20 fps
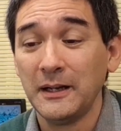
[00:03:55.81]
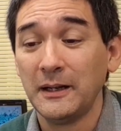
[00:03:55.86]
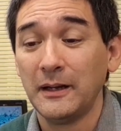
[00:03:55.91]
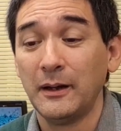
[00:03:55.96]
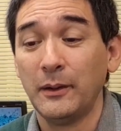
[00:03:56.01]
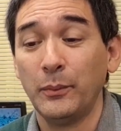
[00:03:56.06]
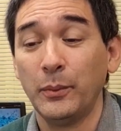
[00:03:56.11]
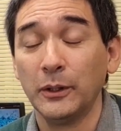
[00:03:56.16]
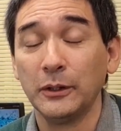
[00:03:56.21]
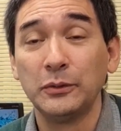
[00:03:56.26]

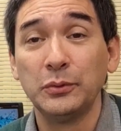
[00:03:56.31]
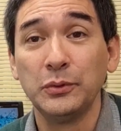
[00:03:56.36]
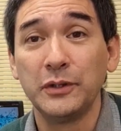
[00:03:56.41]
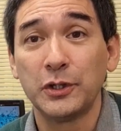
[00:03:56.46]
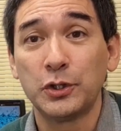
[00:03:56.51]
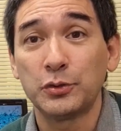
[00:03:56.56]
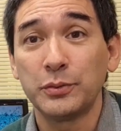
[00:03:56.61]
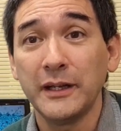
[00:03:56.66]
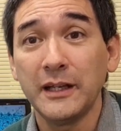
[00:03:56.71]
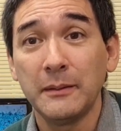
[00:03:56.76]
uh, will do the
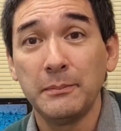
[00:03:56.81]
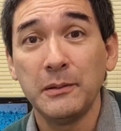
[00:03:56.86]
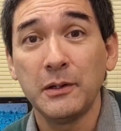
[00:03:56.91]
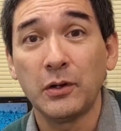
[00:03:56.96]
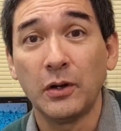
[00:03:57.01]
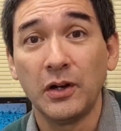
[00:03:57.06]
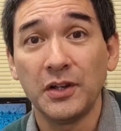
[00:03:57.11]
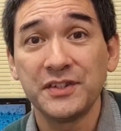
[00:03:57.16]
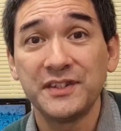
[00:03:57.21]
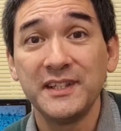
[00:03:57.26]
trick,
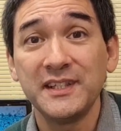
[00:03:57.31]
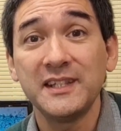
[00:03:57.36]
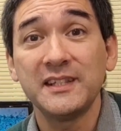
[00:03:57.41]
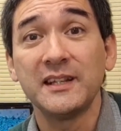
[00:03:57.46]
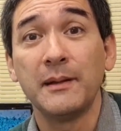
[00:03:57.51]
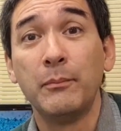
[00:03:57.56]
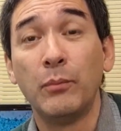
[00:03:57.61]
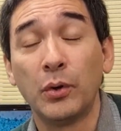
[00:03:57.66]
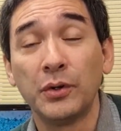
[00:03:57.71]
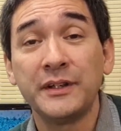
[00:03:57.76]
because this is
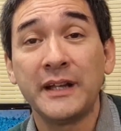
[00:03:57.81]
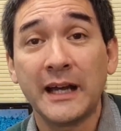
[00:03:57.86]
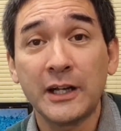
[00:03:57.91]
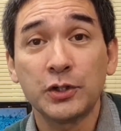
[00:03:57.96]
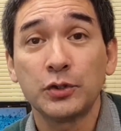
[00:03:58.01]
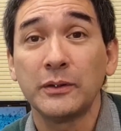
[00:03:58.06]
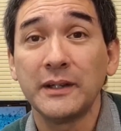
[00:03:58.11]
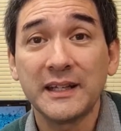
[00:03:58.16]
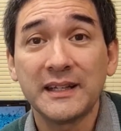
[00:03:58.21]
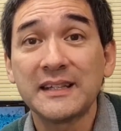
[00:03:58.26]
a more
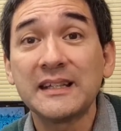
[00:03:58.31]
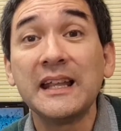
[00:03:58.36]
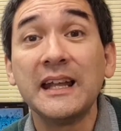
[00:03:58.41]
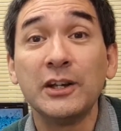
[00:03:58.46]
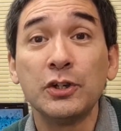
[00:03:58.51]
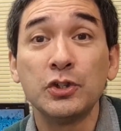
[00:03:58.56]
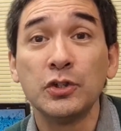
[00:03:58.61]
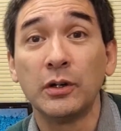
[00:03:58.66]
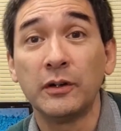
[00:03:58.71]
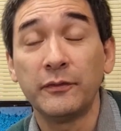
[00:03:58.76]
natural
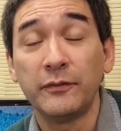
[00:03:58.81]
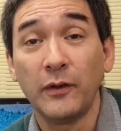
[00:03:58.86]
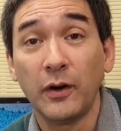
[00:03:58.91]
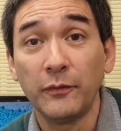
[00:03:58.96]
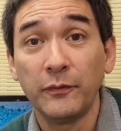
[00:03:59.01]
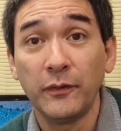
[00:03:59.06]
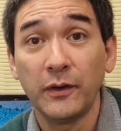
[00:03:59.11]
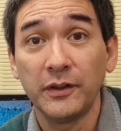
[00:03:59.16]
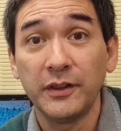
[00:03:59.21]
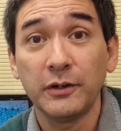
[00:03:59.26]
extension of,
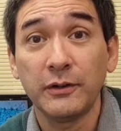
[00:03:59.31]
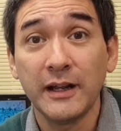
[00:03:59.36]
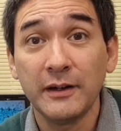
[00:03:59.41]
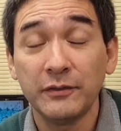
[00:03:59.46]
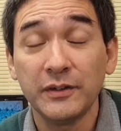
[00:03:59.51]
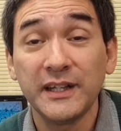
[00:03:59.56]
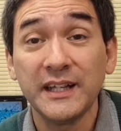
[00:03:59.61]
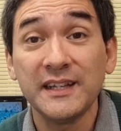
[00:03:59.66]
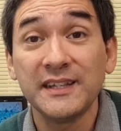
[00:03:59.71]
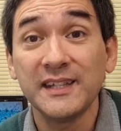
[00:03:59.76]
of their
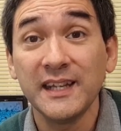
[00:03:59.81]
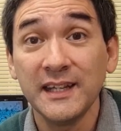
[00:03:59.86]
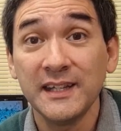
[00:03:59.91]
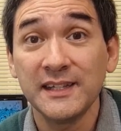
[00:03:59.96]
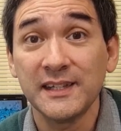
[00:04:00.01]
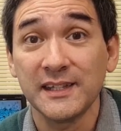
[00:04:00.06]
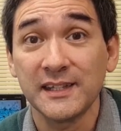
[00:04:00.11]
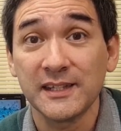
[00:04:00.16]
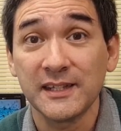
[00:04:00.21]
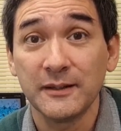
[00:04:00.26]
everyday
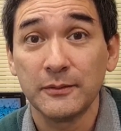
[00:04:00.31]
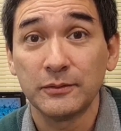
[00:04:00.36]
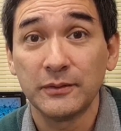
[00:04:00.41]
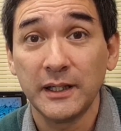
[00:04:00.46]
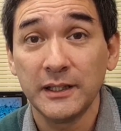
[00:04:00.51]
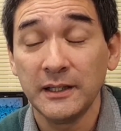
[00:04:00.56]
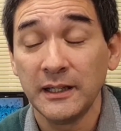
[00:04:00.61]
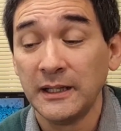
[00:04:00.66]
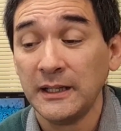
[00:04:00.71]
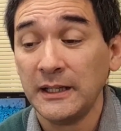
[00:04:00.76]
senses, right?